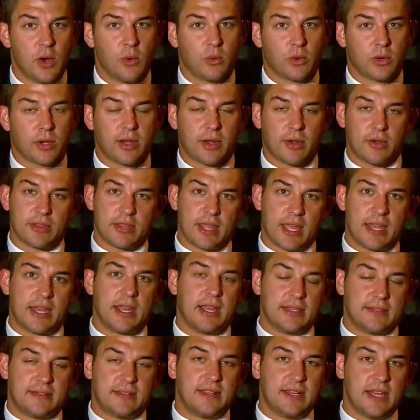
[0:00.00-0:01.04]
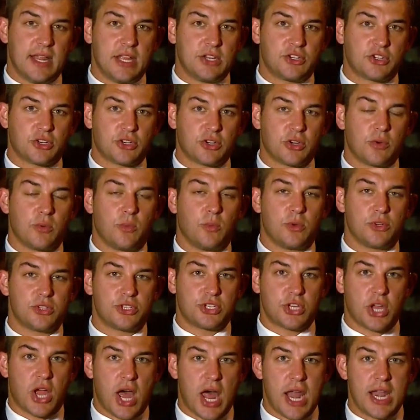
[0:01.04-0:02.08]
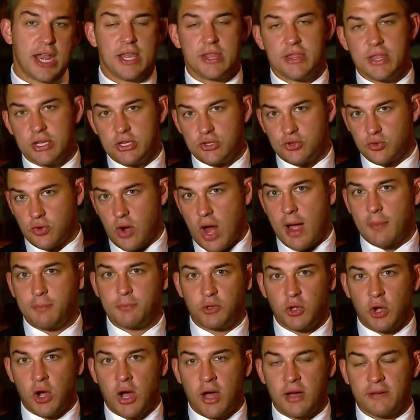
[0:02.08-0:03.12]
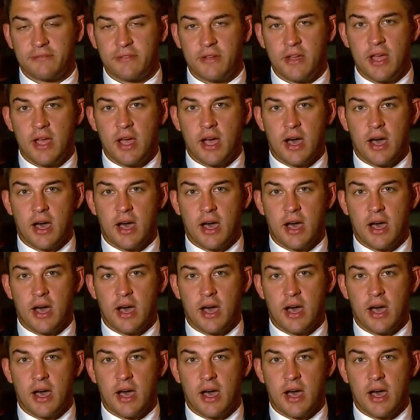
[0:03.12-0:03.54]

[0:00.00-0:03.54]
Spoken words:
we're hearing that a teenager was shot, then dropped off.